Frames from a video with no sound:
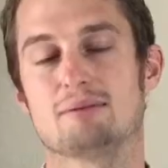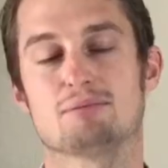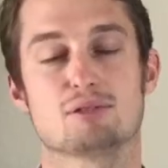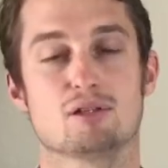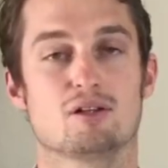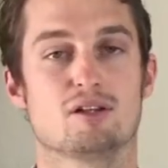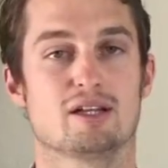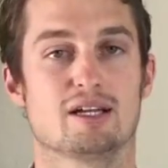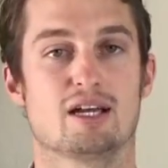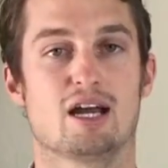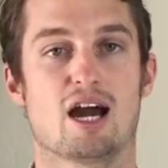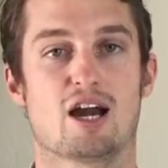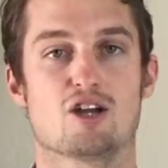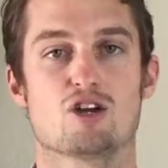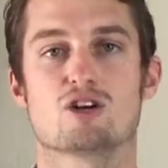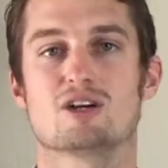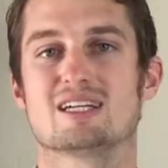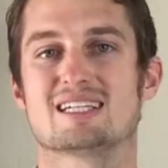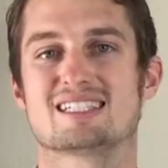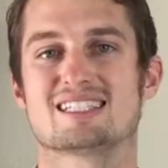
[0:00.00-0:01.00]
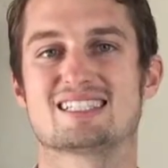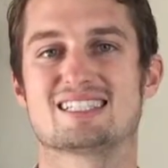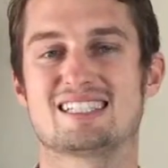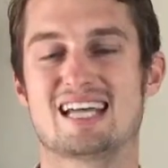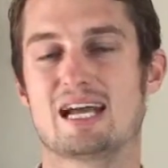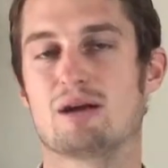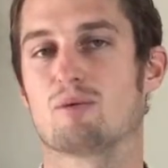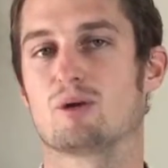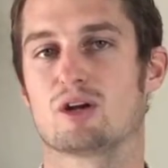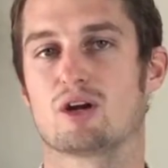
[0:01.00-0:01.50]
Absolutely not. You're going to
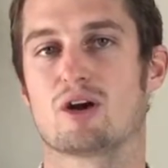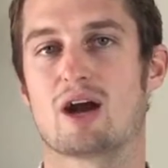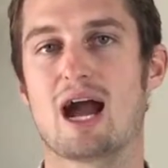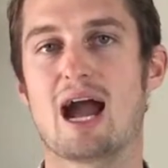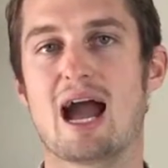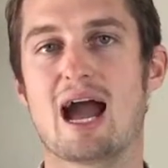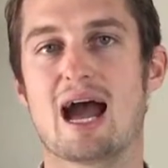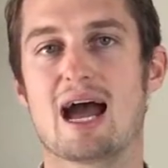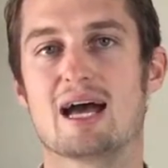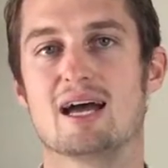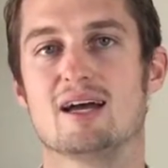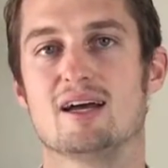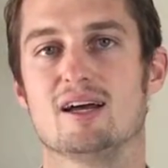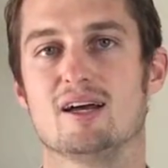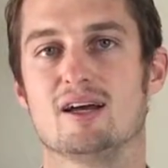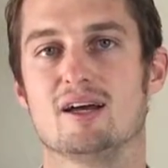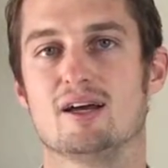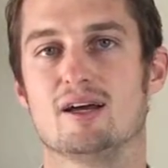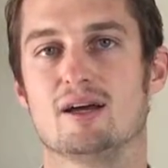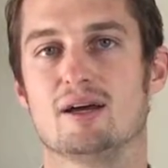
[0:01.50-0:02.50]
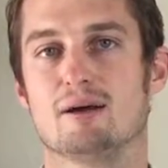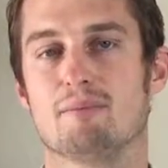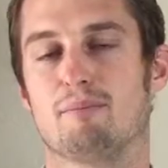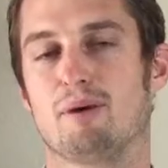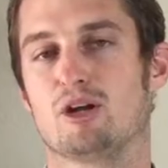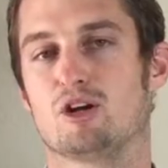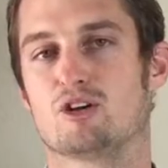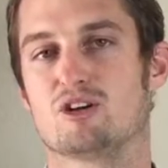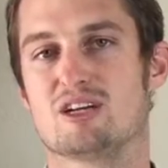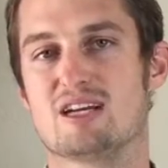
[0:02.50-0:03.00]
stay where you're at,
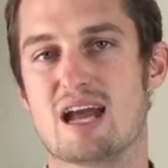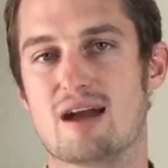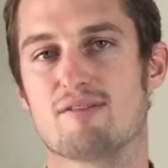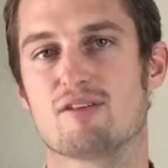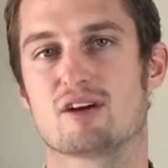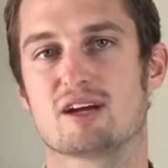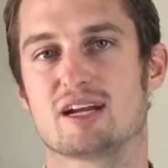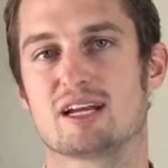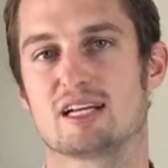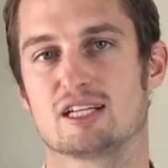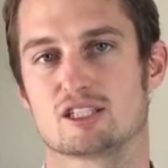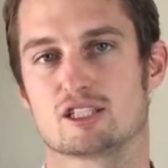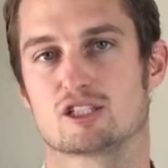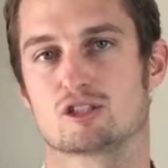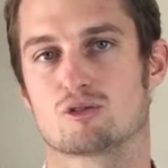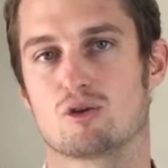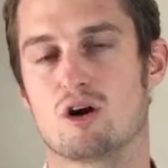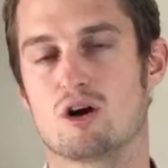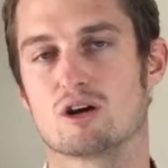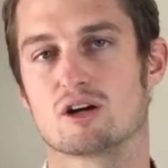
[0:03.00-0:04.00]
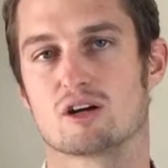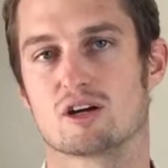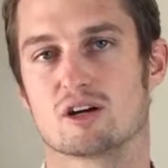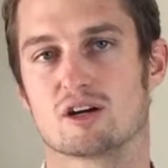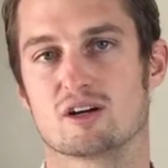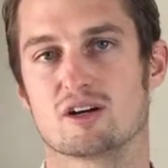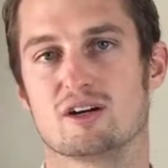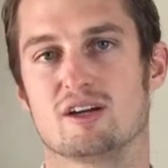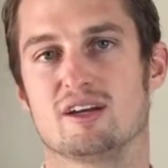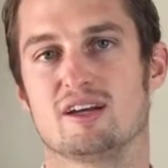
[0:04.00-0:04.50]
but you're never going to get
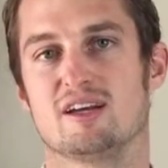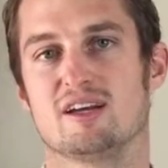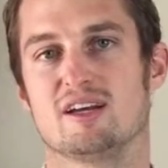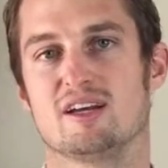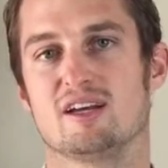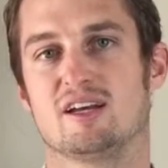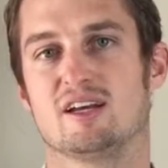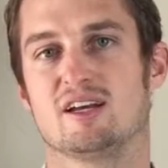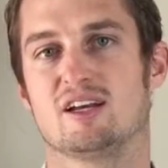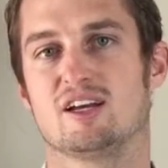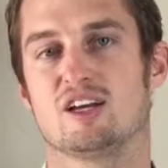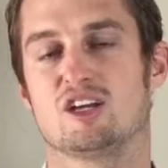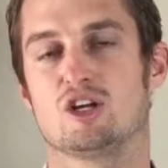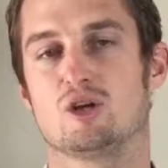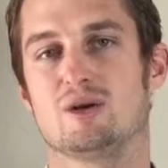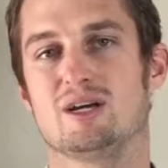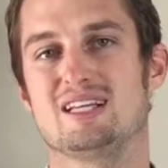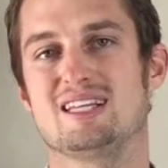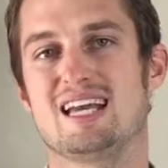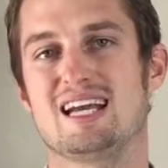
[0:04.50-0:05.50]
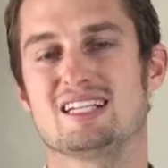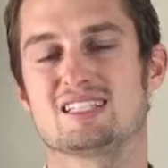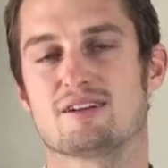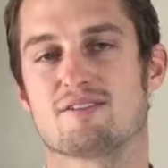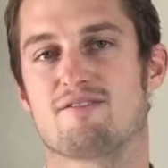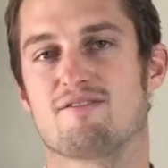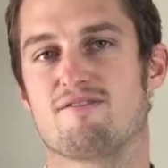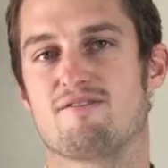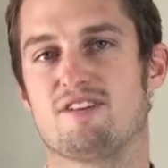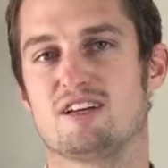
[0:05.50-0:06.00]
stronger. It takes
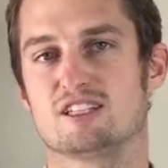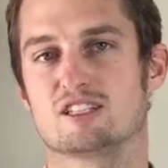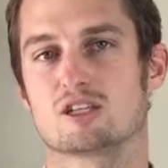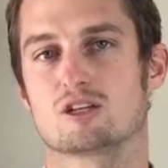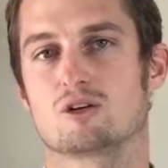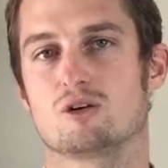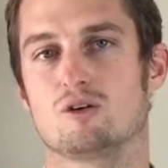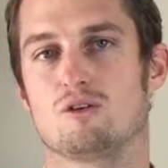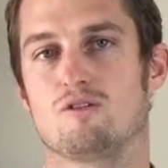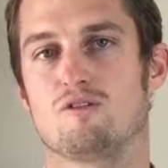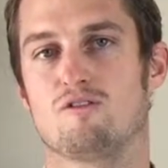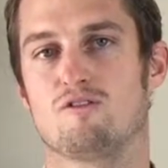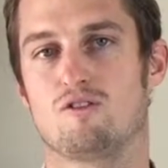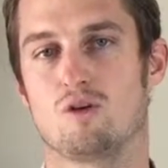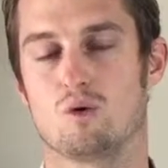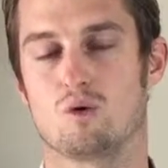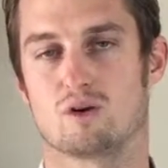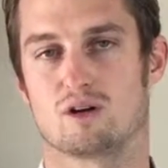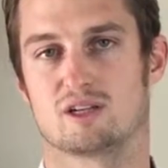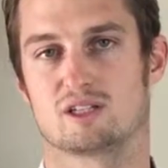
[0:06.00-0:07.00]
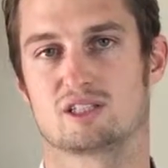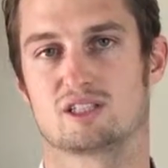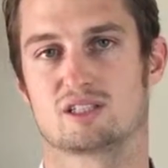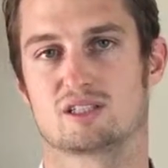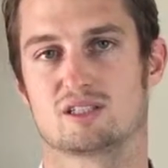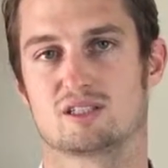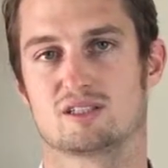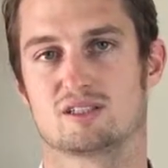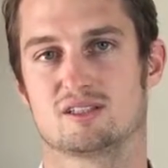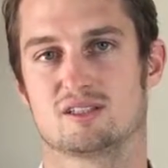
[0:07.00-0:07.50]
a physical
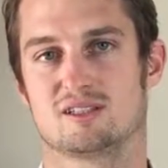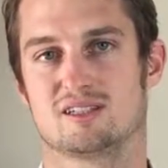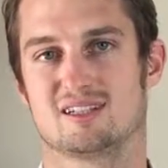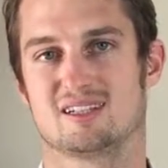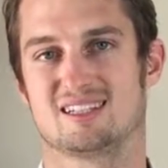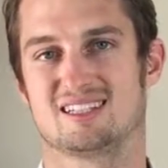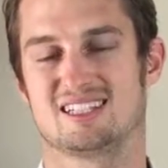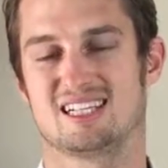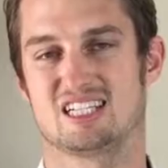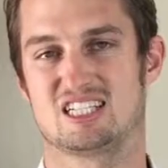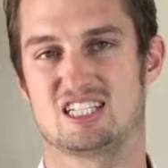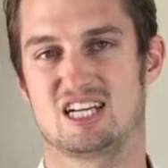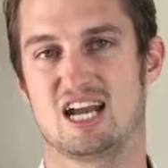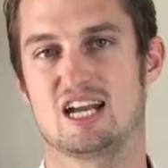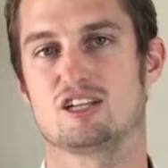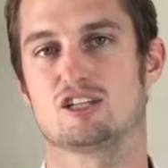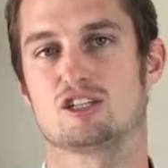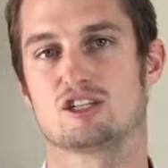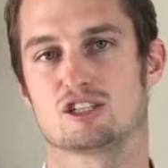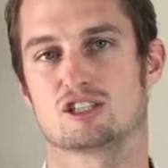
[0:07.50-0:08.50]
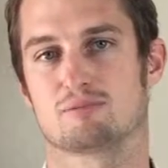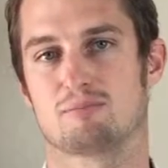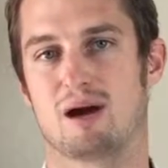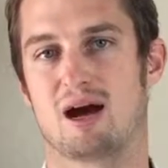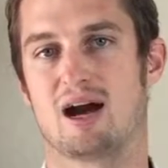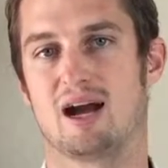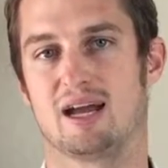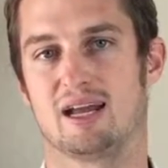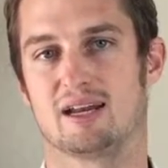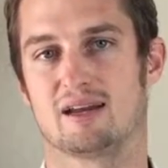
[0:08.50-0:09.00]
force to change your
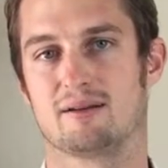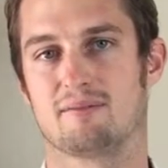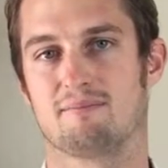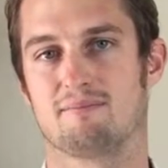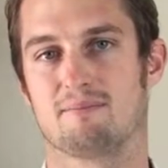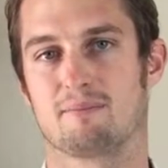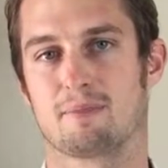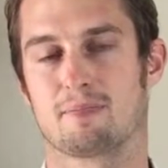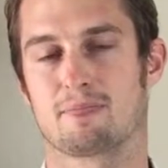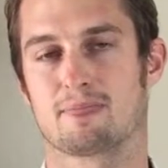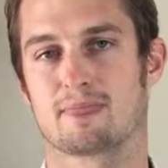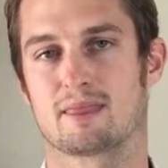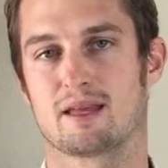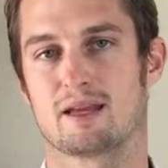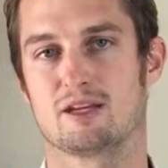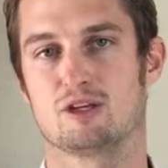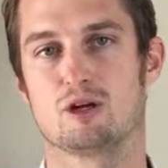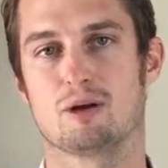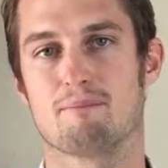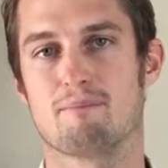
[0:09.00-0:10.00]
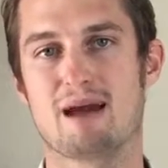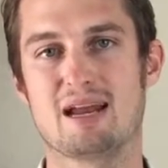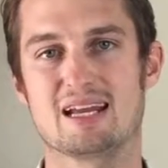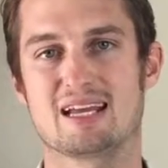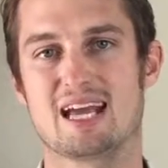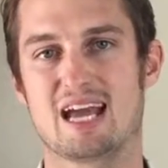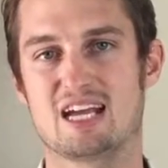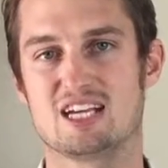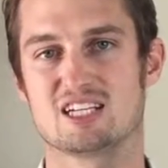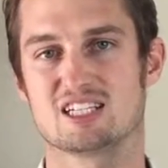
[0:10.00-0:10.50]
spine.
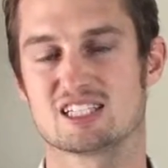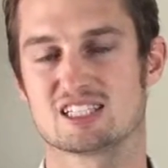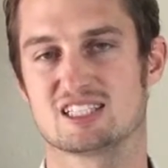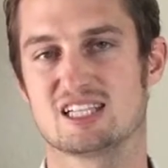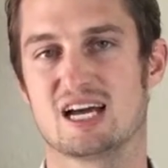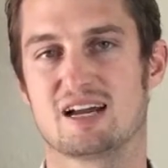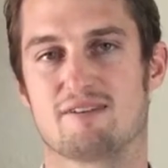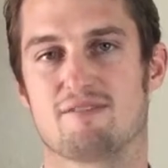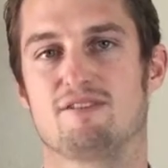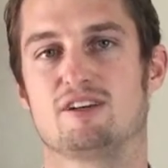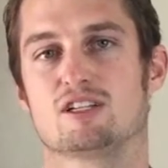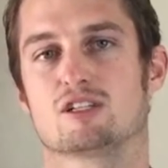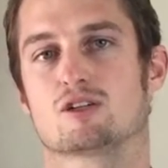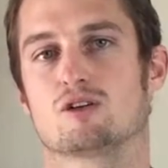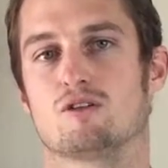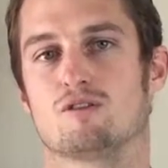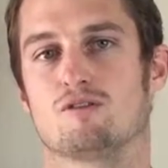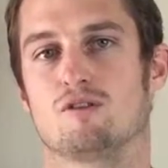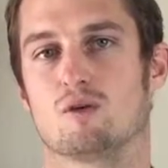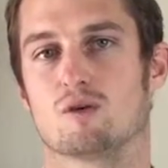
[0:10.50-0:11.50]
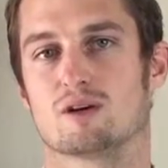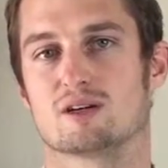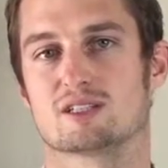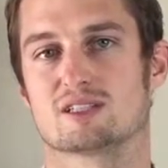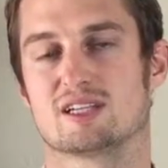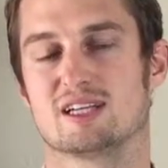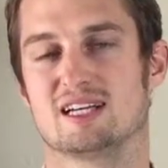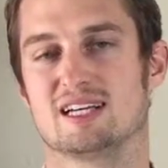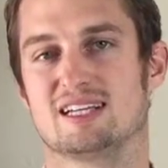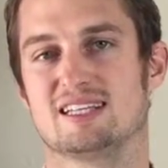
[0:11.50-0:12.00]
Medication is not a physical
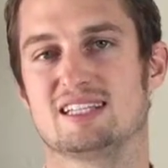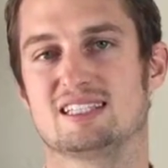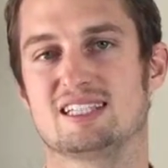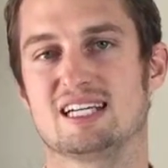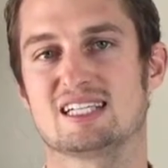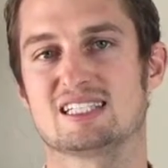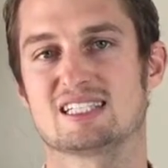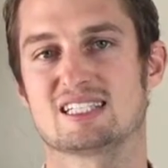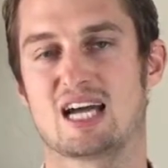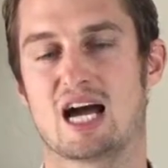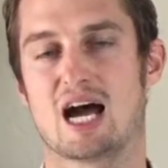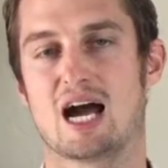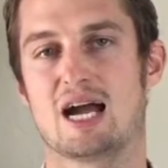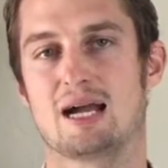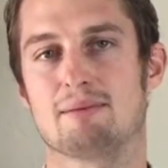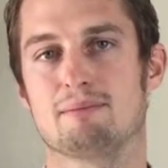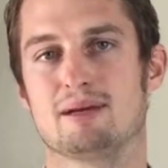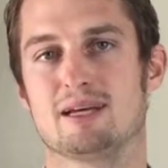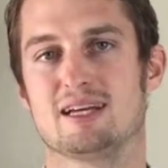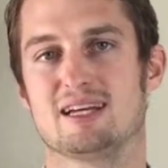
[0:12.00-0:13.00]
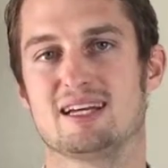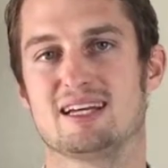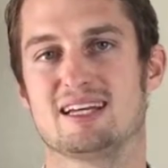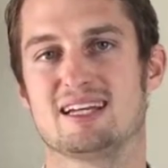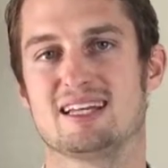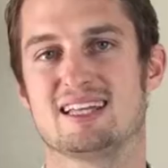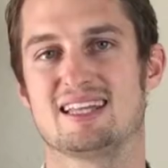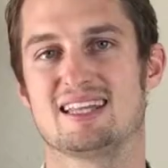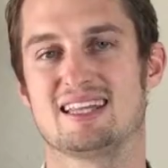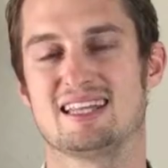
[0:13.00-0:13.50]
force. This takes time.
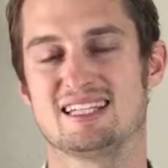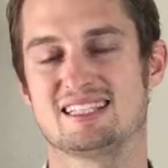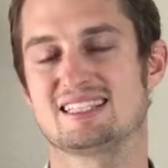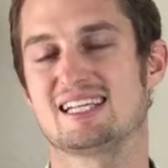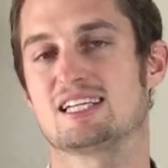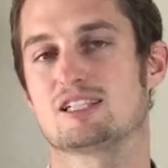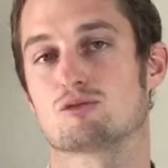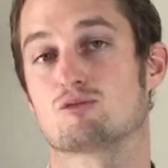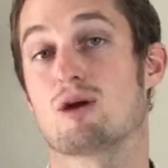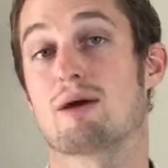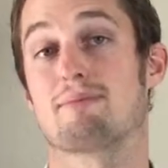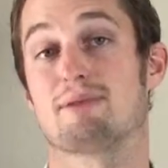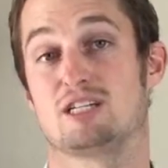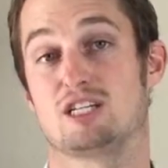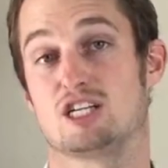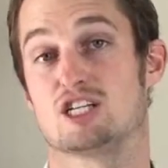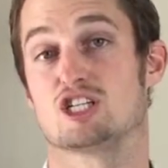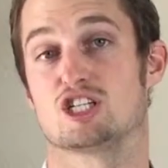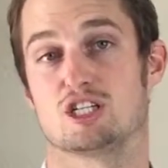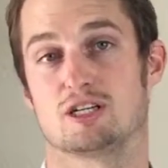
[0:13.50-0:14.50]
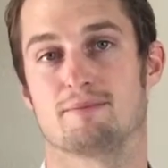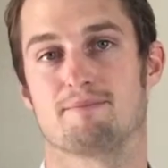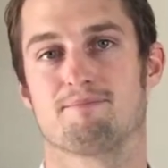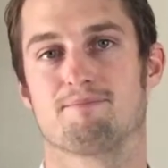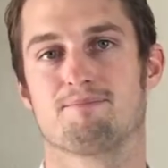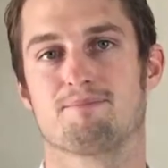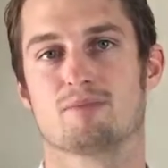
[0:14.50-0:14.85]
This takes repetition.